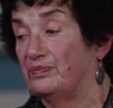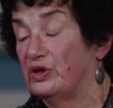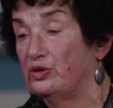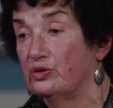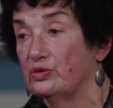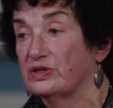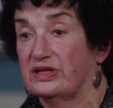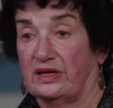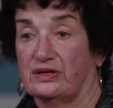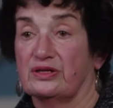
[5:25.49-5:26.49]
use
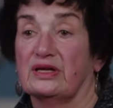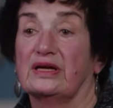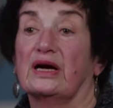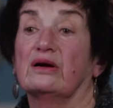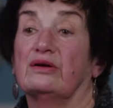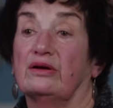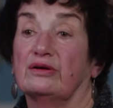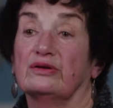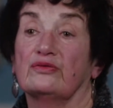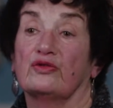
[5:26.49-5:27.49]
tests that are
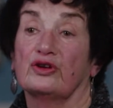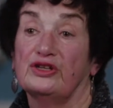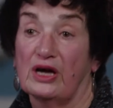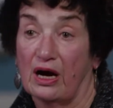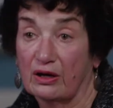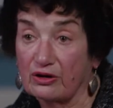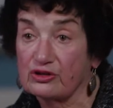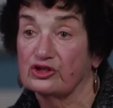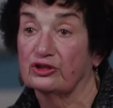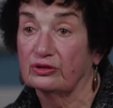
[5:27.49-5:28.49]
geared for younger
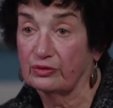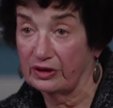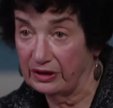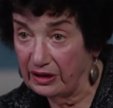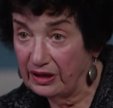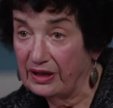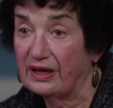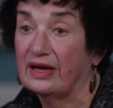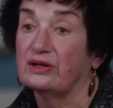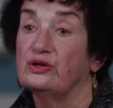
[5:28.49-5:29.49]
children
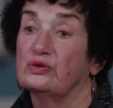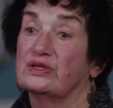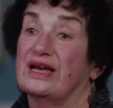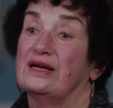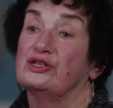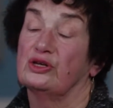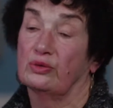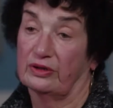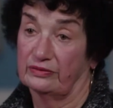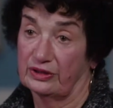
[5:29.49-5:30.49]
and use age
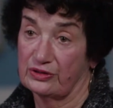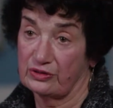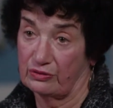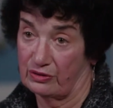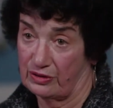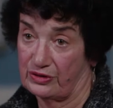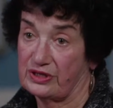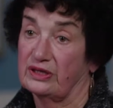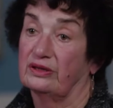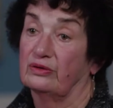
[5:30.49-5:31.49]
equivalent
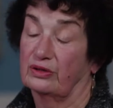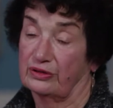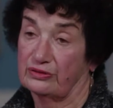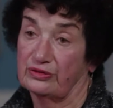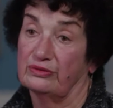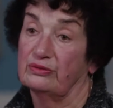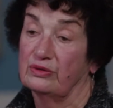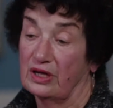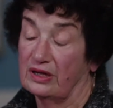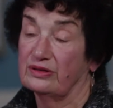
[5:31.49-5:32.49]
scores in order to
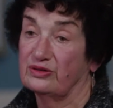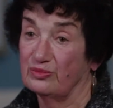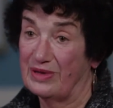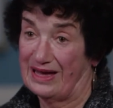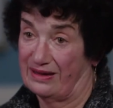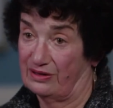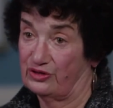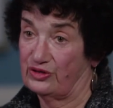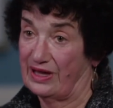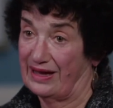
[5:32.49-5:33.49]

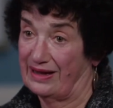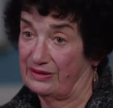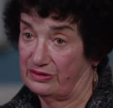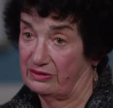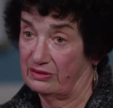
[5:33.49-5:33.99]
manage that.